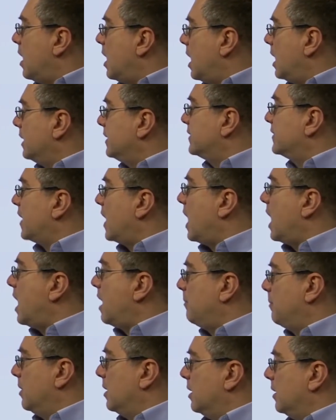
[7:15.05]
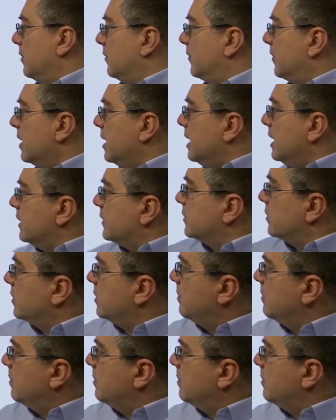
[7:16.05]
on top of. So